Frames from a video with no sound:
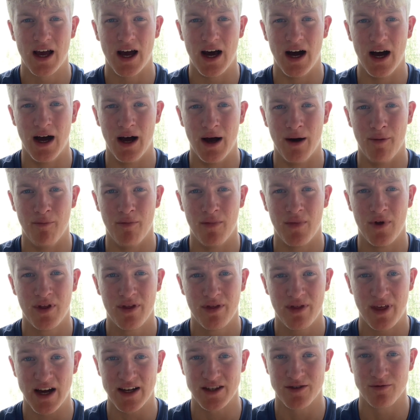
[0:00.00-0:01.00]

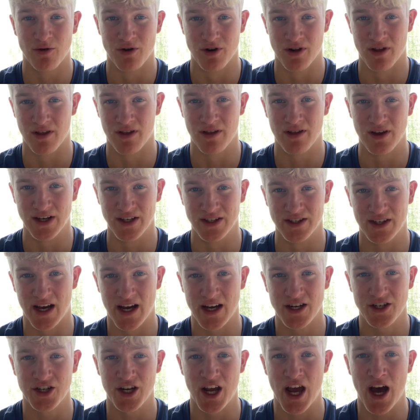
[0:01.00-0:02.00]
That's one of the things that
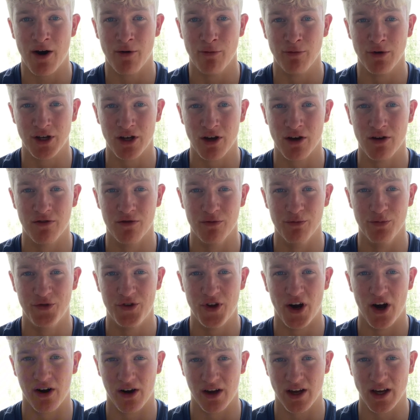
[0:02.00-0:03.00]
actually helped me go from
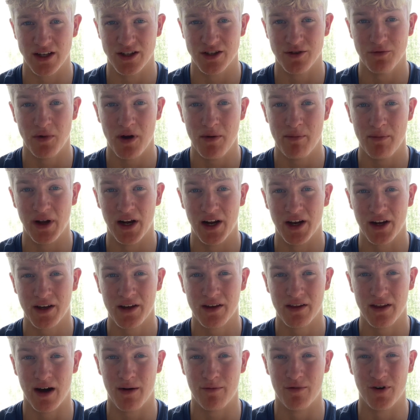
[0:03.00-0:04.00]
dunking to windmilling,
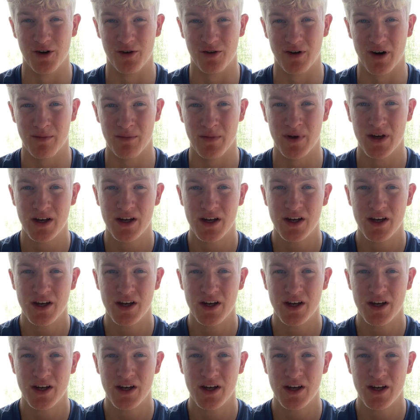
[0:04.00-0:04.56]
that program.